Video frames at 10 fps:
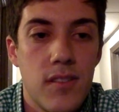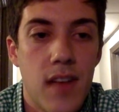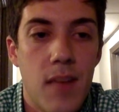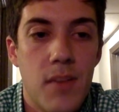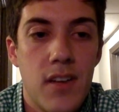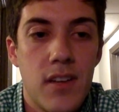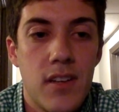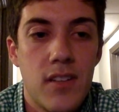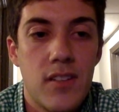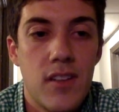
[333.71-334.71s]
I'm going to
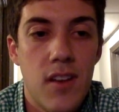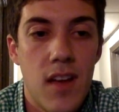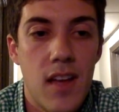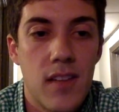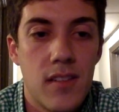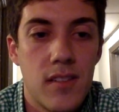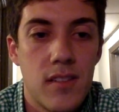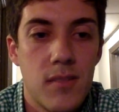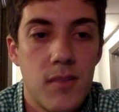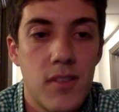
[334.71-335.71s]
discuss
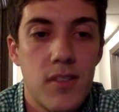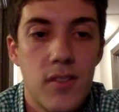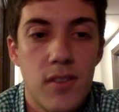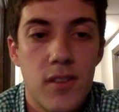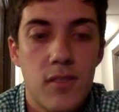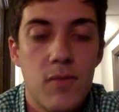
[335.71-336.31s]
with the students